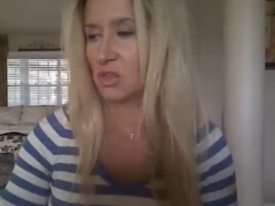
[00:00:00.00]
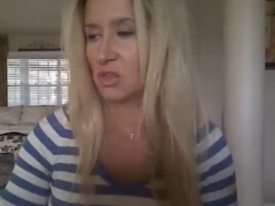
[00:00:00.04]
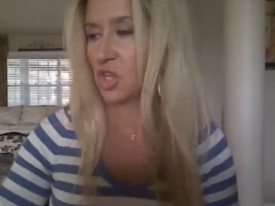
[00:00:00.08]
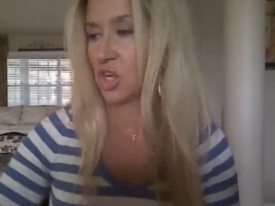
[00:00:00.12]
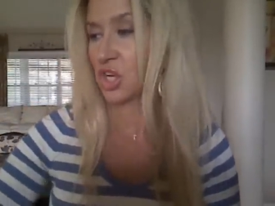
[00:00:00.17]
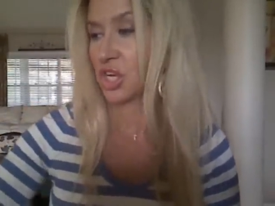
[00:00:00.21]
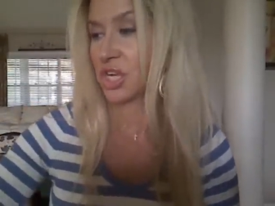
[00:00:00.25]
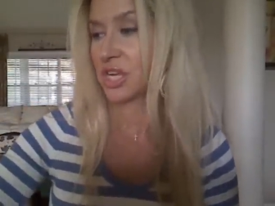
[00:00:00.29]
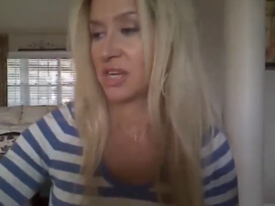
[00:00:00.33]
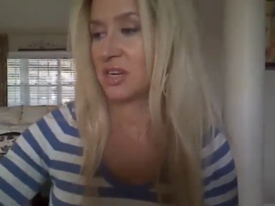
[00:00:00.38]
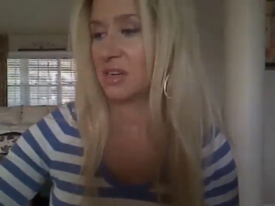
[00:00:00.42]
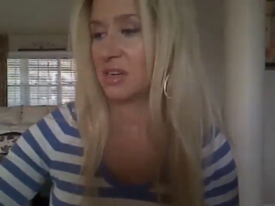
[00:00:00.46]

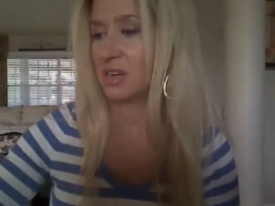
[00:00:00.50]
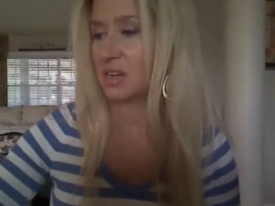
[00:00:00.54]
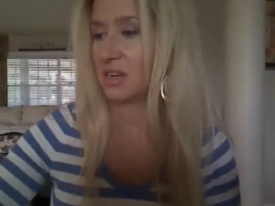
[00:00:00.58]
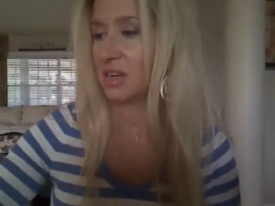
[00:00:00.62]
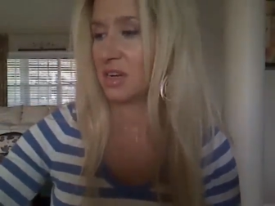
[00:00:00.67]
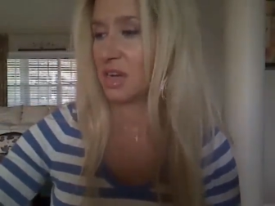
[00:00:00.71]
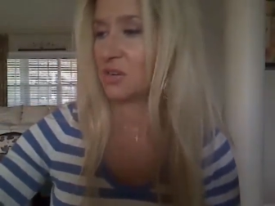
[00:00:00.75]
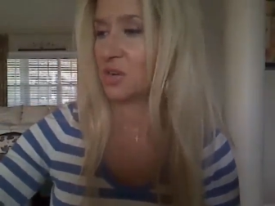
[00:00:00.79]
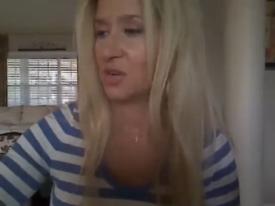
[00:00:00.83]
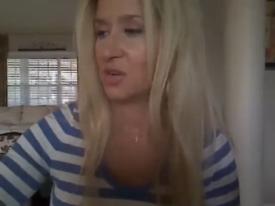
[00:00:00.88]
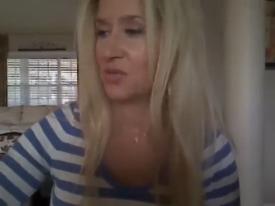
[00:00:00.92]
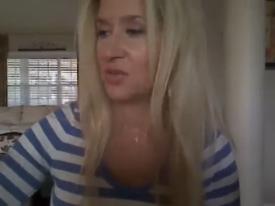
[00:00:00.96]
looking.
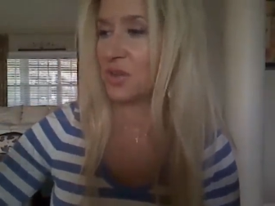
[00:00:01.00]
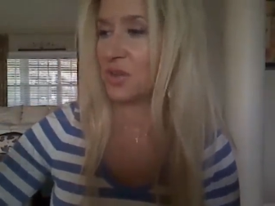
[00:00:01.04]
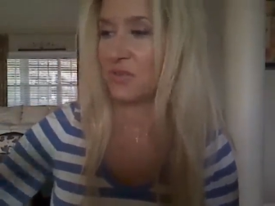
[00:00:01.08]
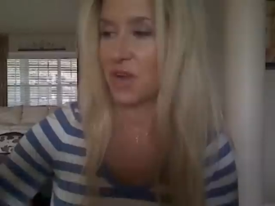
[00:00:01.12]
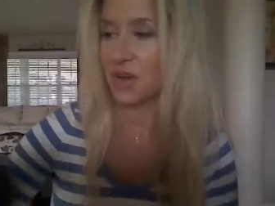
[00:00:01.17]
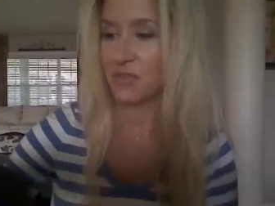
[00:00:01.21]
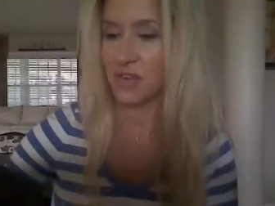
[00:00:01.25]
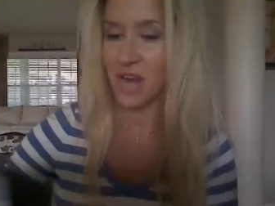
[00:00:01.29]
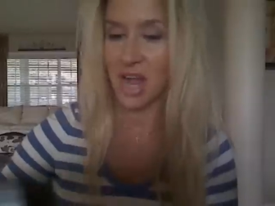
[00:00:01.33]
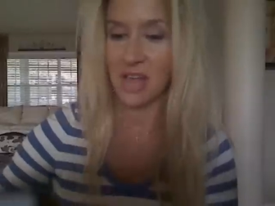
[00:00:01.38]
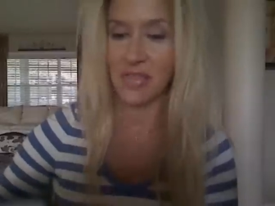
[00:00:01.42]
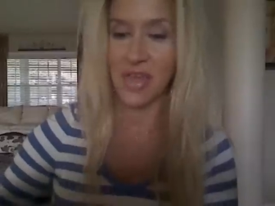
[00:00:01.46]
I don't know if you've
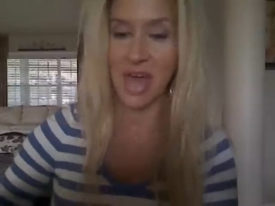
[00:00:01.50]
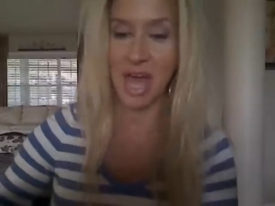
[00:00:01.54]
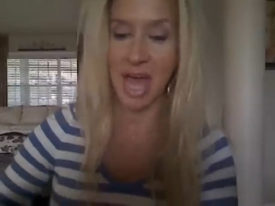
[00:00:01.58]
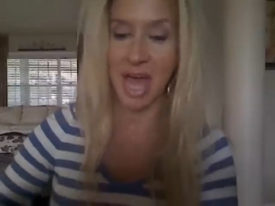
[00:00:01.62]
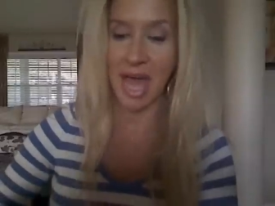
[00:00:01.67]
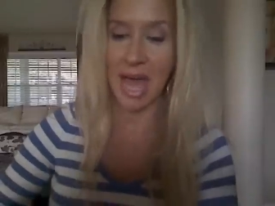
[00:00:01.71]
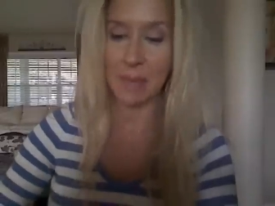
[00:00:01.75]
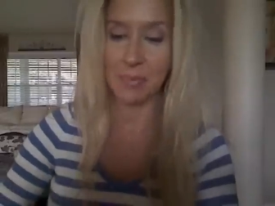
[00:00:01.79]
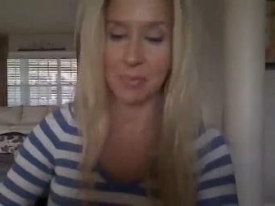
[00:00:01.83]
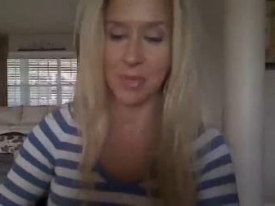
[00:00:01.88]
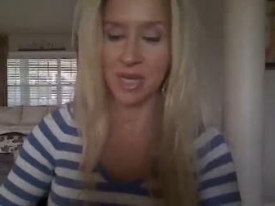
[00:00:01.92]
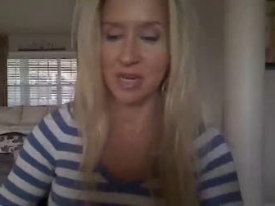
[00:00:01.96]
ever had that
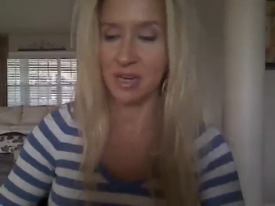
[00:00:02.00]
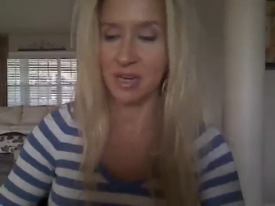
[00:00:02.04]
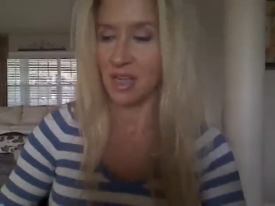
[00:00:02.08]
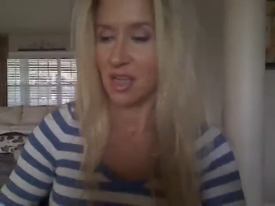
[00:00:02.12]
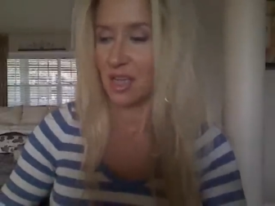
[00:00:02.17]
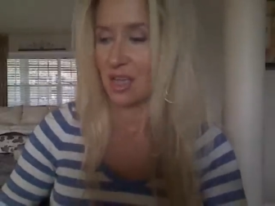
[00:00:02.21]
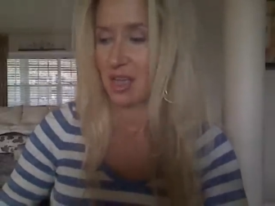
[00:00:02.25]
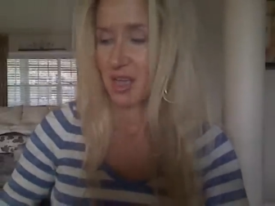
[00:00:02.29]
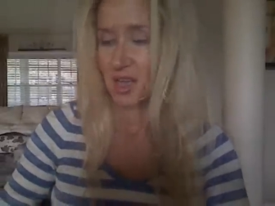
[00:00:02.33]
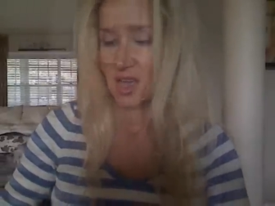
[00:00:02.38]
happen.